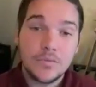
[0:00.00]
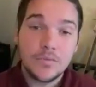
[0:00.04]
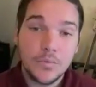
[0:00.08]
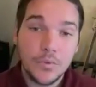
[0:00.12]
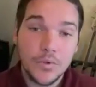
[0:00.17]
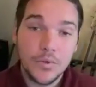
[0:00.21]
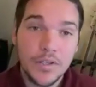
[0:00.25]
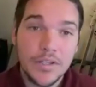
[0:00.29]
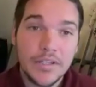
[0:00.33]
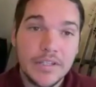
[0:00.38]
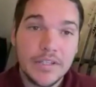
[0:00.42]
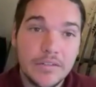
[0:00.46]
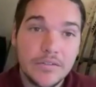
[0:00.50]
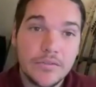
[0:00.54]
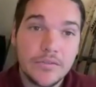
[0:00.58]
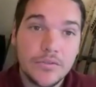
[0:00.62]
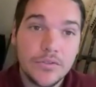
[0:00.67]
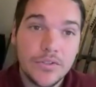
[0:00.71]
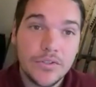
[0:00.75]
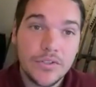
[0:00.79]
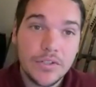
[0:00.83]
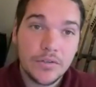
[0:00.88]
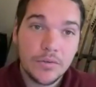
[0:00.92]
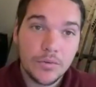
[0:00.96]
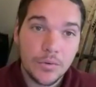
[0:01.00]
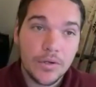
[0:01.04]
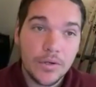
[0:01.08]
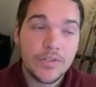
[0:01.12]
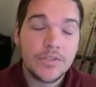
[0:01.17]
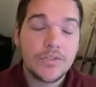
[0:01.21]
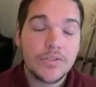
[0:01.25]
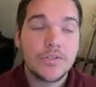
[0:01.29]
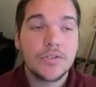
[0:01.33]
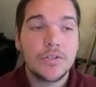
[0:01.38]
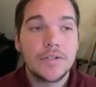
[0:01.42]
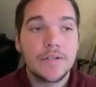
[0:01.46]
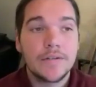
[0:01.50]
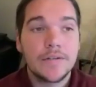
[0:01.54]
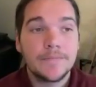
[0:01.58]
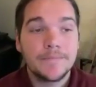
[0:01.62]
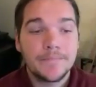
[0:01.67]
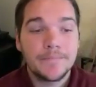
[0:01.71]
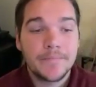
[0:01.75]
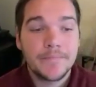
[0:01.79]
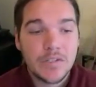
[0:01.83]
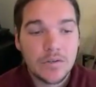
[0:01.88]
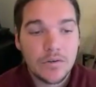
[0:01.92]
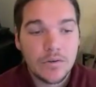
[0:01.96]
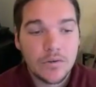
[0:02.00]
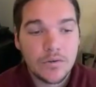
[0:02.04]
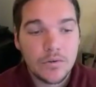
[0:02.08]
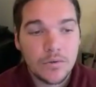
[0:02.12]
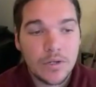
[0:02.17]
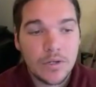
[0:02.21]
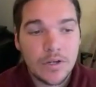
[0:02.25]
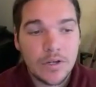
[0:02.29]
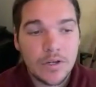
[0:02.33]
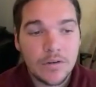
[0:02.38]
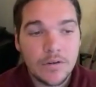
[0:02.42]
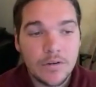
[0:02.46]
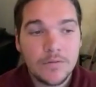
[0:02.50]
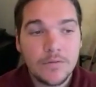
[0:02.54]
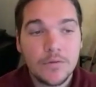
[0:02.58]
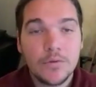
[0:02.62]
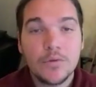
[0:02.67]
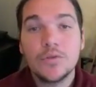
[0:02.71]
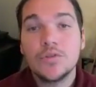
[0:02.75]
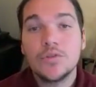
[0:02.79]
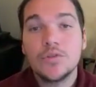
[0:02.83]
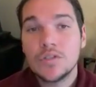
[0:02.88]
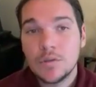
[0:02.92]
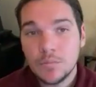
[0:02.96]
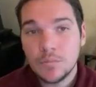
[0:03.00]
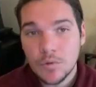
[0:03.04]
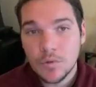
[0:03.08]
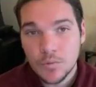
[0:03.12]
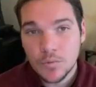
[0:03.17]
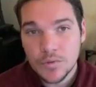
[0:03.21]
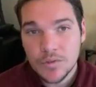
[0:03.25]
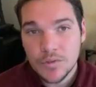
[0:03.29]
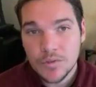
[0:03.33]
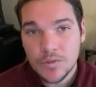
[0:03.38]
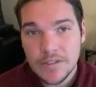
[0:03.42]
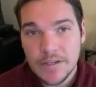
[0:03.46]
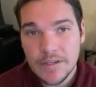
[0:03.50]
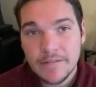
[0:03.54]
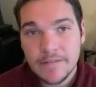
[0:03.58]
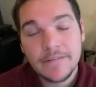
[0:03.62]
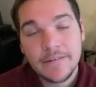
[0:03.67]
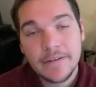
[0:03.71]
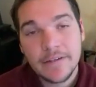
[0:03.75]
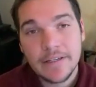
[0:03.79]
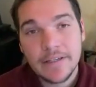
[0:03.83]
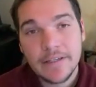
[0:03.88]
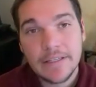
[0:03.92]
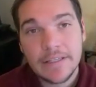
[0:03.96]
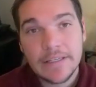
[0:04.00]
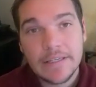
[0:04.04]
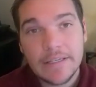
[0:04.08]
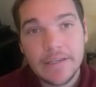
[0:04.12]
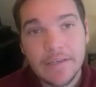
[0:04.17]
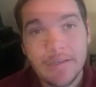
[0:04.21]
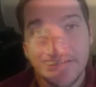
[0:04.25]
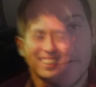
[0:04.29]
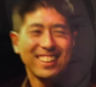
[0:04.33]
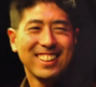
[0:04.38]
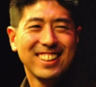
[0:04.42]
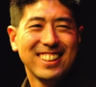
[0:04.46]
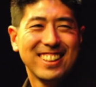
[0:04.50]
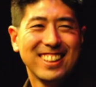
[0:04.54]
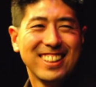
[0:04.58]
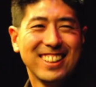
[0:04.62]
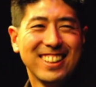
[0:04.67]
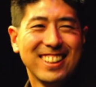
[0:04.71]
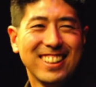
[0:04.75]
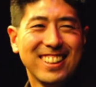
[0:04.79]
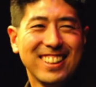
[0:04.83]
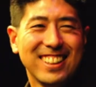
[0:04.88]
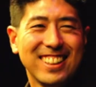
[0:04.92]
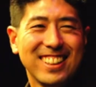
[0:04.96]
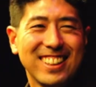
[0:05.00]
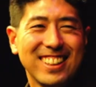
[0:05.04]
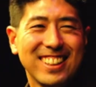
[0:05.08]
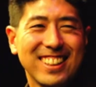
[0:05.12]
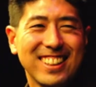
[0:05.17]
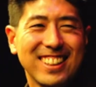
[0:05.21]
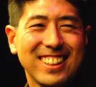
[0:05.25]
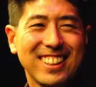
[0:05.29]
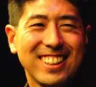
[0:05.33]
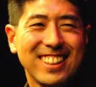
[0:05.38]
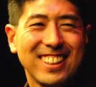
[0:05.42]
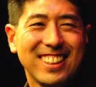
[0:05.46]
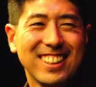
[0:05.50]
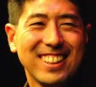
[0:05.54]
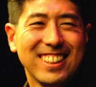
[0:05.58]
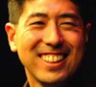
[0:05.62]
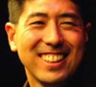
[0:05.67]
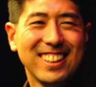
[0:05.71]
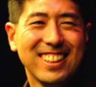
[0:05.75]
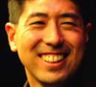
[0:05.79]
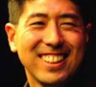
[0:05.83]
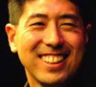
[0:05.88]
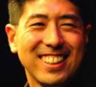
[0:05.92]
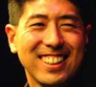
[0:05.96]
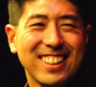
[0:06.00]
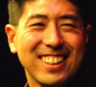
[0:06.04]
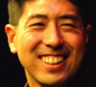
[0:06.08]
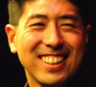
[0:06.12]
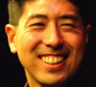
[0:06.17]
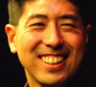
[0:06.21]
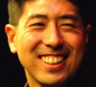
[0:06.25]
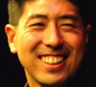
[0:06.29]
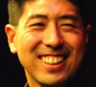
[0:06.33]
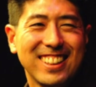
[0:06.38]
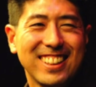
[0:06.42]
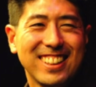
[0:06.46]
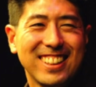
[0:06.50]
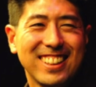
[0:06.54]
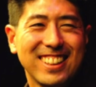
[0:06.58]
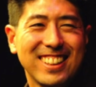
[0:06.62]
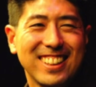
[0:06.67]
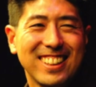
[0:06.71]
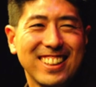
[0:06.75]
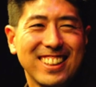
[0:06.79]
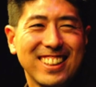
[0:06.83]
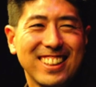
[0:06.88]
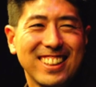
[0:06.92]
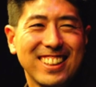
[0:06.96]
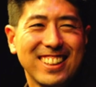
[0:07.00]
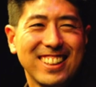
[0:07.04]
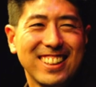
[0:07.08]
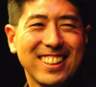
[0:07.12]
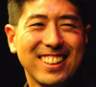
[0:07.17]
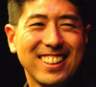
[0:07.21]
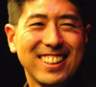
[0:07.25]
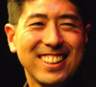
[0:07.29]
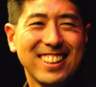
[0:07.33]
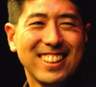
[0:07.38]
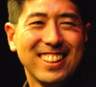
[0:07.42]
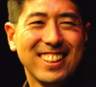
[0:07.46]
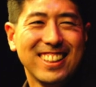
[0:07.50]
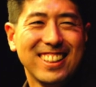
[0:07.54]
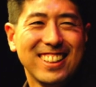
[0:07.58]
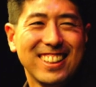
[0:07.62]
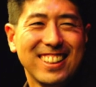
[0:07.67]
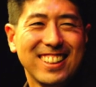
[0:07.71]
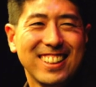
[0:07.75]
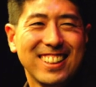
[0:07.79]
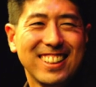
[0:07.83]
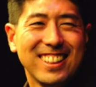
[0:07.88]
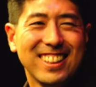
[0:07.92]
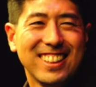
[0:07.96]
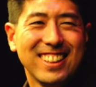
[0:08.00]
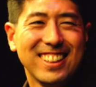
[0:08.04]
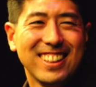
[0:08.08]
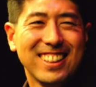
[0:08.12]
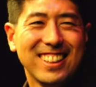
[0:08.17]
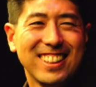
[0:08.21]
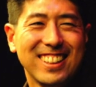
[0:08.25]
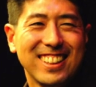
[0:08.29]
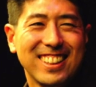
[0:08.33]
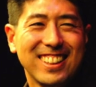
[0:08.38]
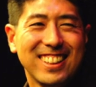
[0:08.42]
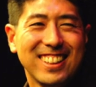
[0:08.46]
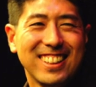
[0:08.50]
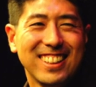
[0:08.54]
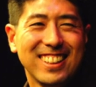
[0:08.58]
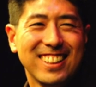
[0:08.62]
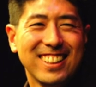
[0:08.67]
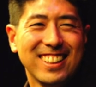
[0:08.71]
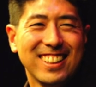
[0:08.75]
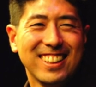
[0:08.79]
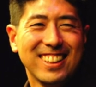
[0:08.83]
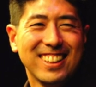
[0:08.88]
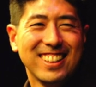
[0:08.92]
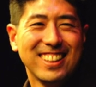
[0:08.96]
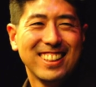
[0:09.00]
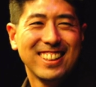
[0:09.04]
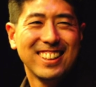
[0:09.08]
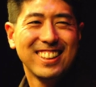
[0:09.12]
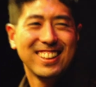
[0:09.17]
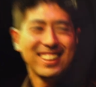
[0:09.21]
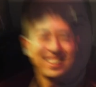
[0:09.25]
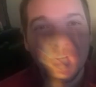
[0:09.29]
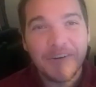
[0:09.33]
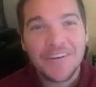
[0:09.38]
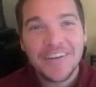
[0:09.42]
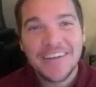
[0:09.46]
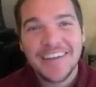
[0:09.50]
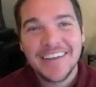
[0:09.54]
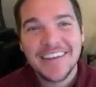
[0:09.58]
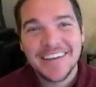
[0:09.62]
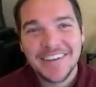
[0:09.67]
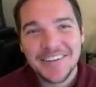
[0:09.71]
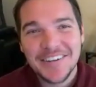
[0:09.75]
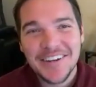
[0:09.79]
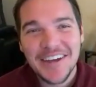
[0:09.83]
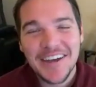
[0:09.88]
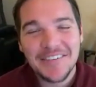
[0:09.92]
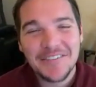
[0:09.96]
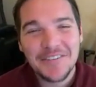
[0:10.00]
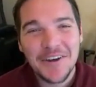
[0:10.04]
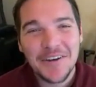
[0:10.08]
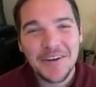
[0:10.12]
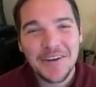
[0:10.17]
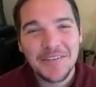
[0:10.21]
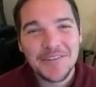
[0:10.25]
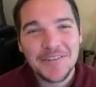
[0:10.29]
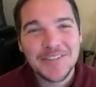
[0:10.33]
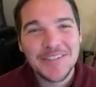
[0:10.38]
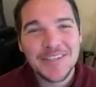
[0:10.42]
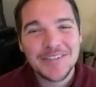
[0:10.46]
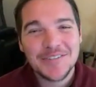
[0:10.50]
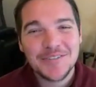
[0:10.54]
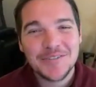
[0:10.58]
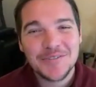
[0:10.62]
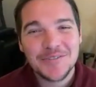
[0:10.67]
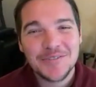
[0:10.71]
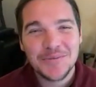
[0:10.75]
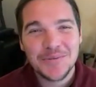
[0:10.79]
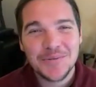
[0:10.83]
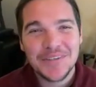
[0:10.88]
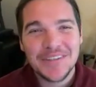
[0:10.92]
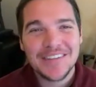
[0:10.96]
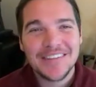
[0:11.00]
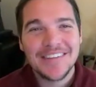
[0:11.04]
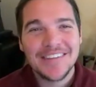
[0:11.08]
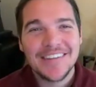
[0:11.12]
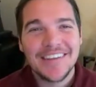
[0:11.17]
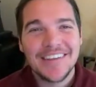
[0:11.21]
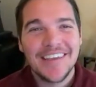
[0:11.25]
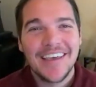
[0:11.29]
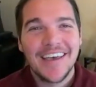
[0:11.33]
a really interesting question. So, Gary Fukushima was definitely somebody that I had a mentor, in real life, in vivo, could have conversations with.